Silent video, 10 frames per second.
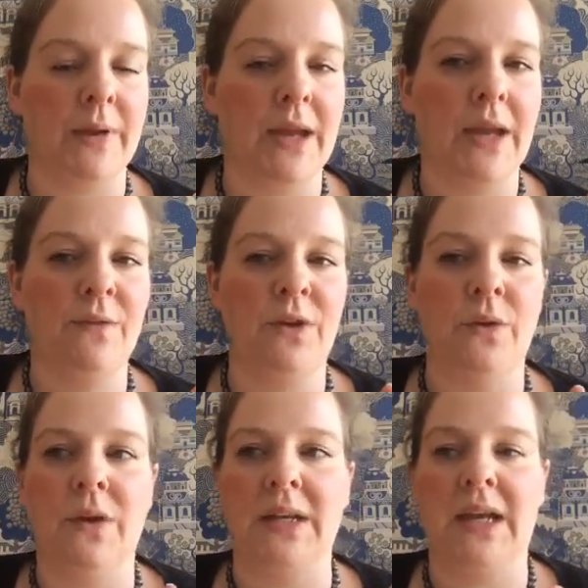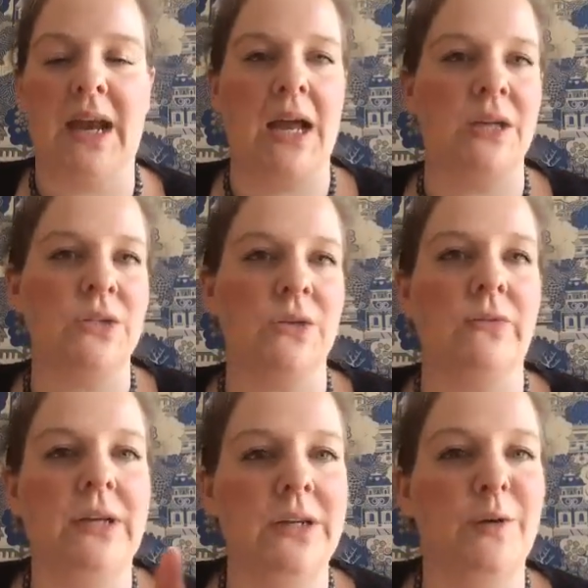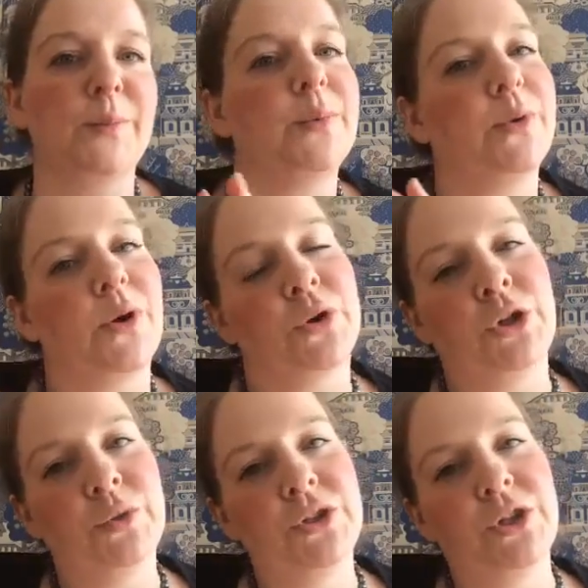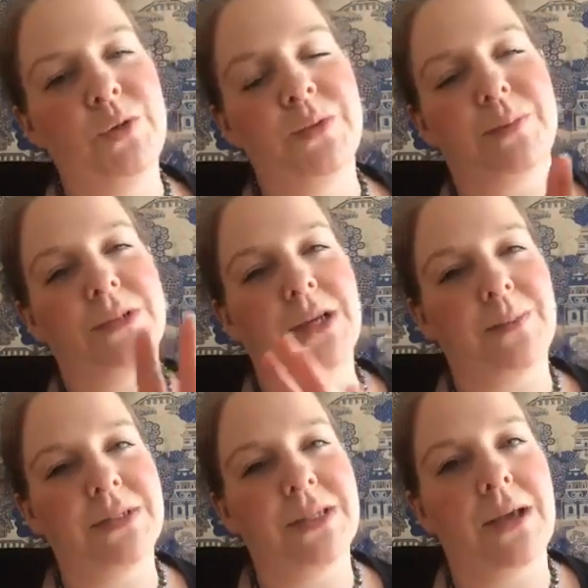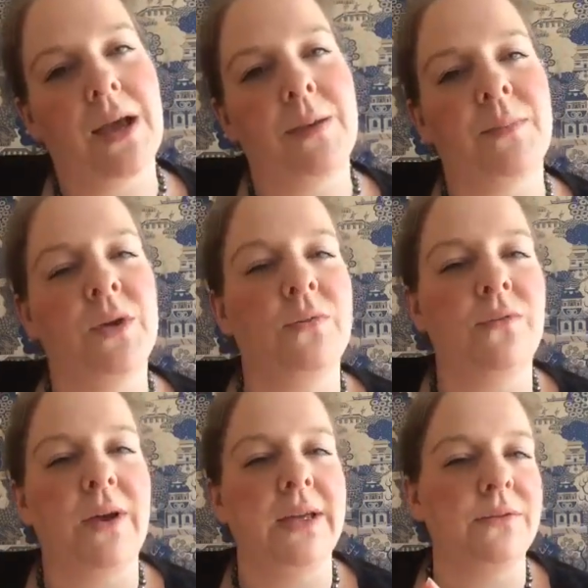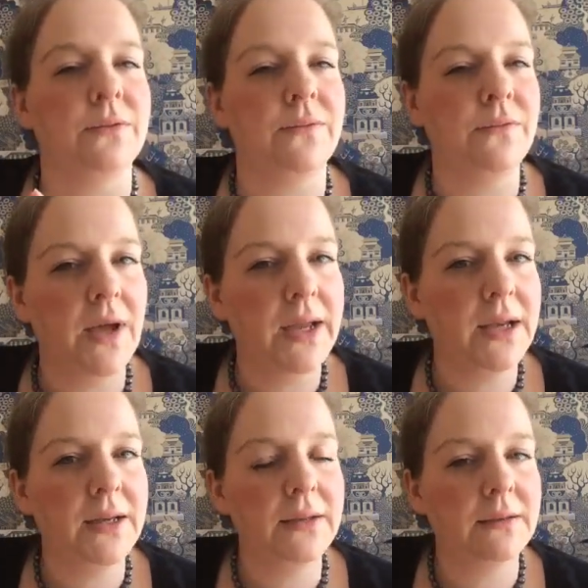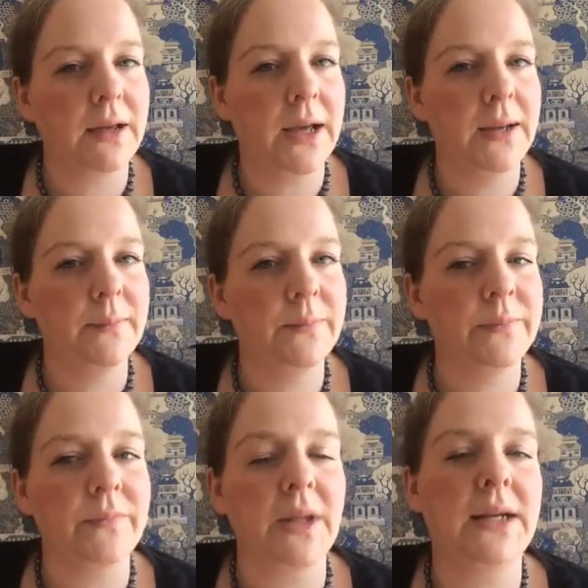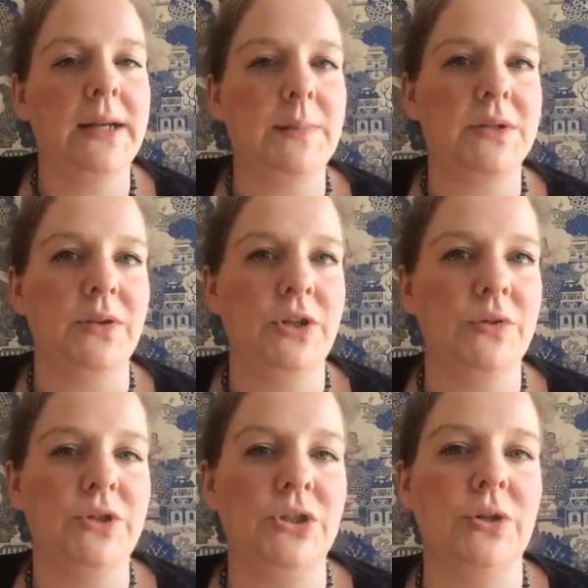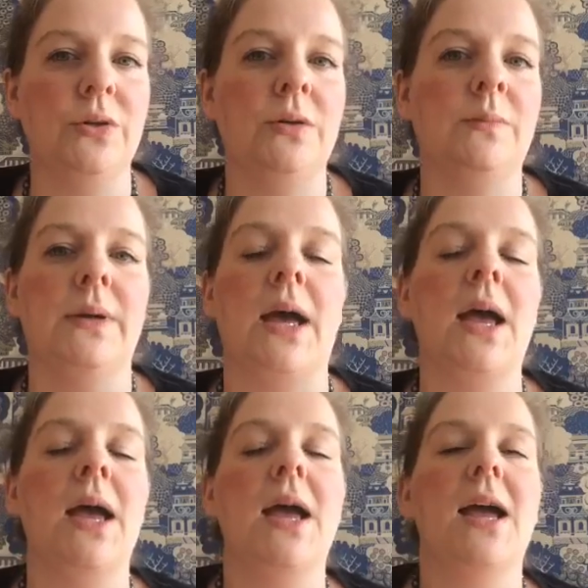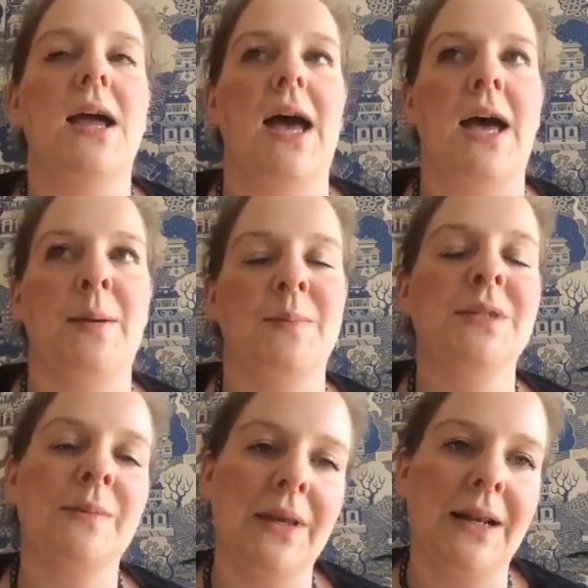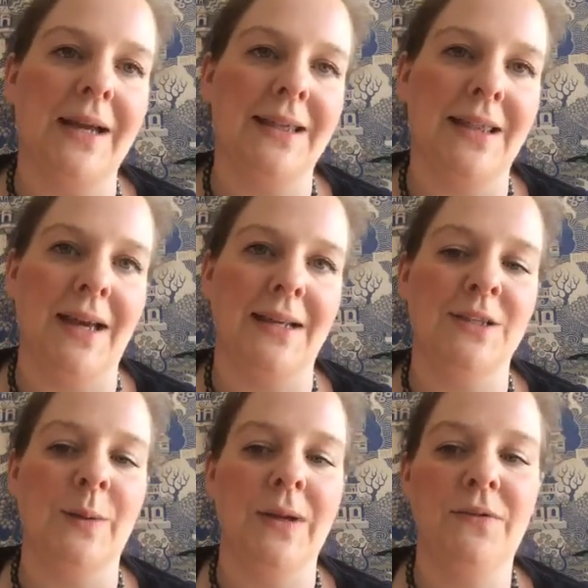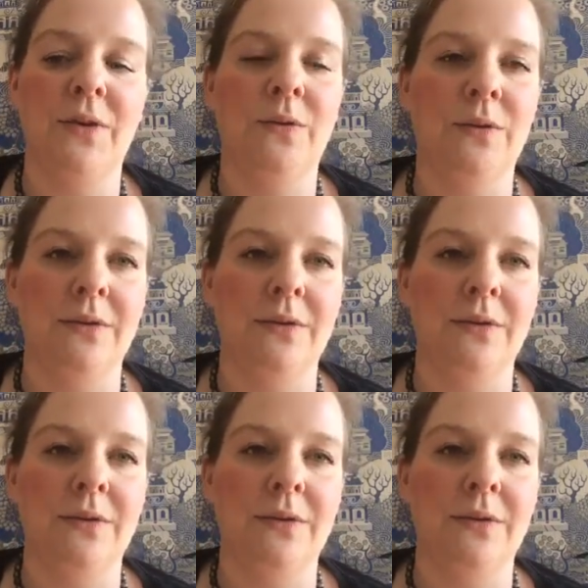if you can get a screen up on YouTube, sometimes you can find fire clips on YouTube, something like that. So if you